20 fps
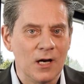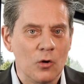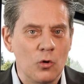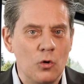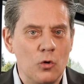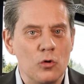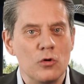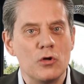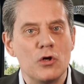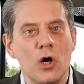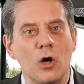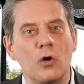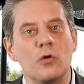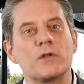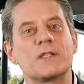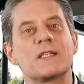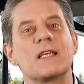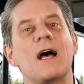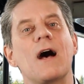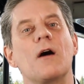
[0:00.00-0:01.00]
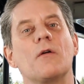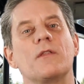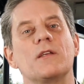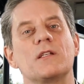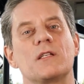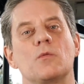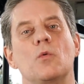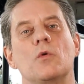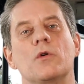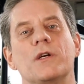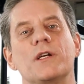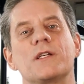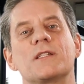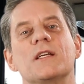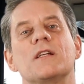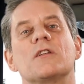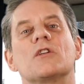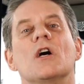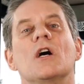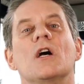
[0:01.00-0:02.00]
who knows how this works,
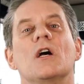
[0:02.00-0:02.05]
and